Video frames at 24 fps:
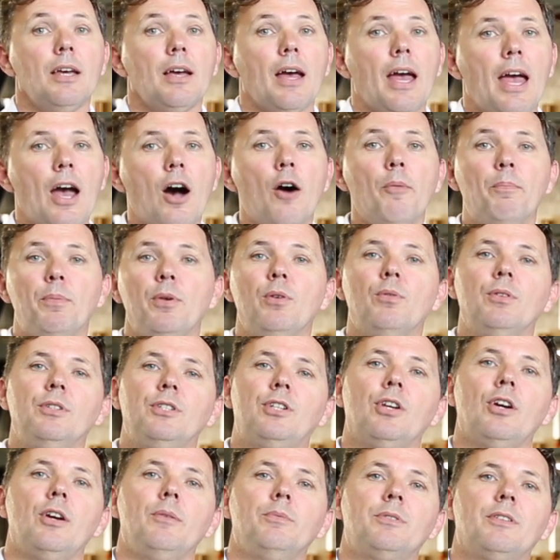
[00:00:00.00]
help you in
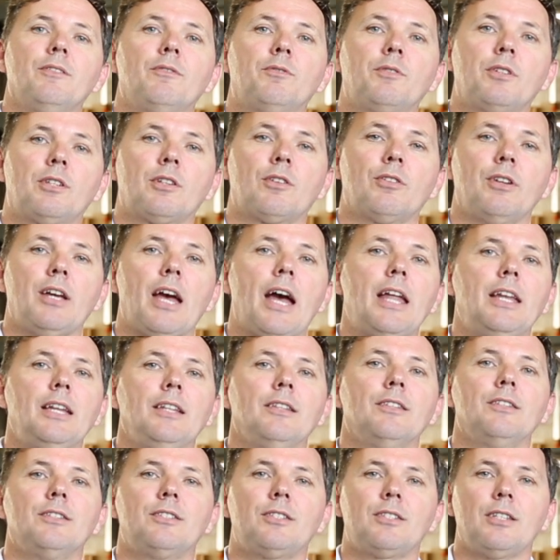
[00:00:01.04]
terms of creating
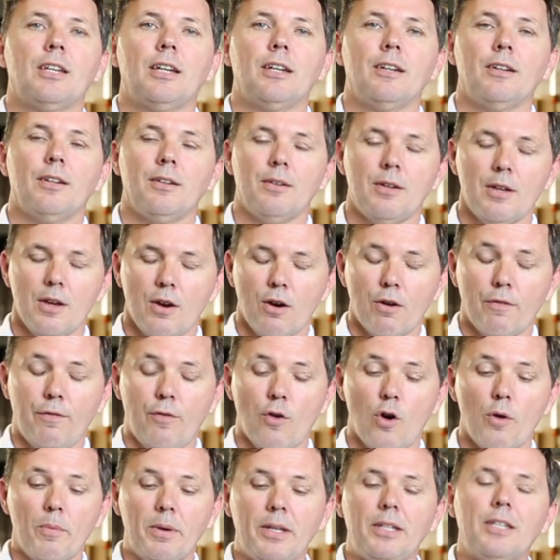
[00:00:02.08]
this or
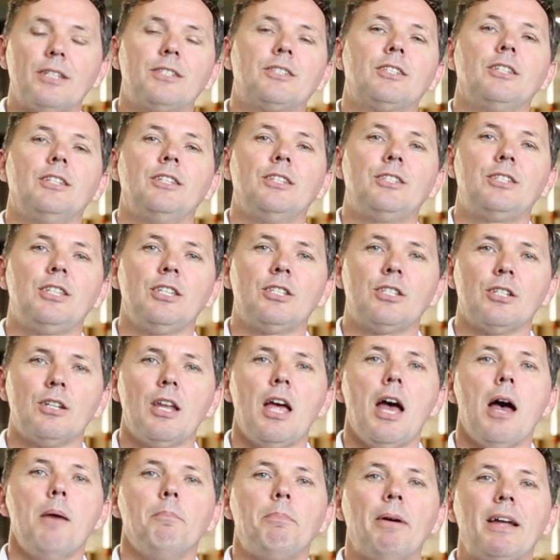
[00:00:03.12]
forming this decision.
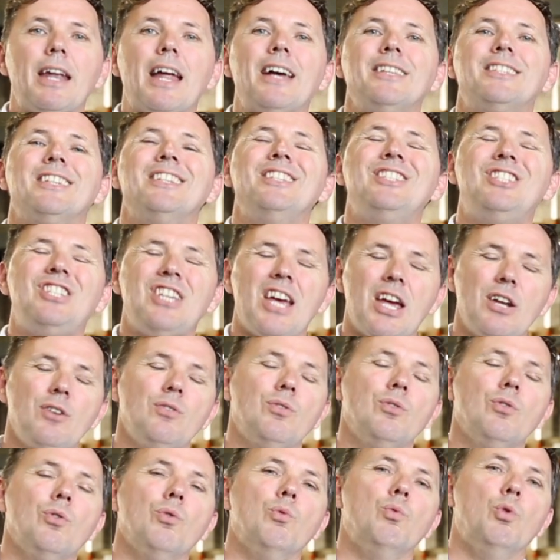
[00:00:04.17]
But as a
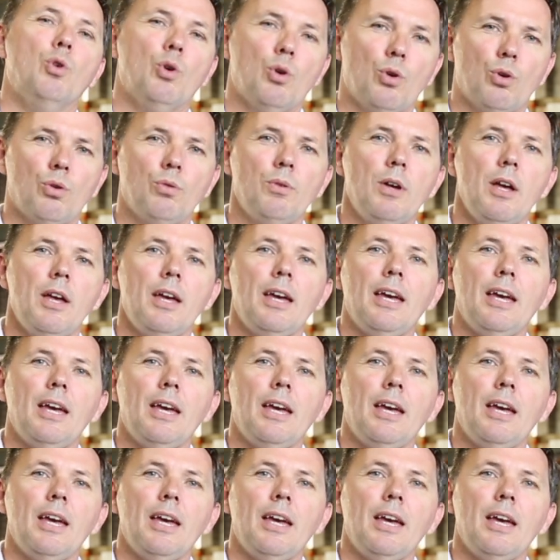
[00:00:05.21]
general rule,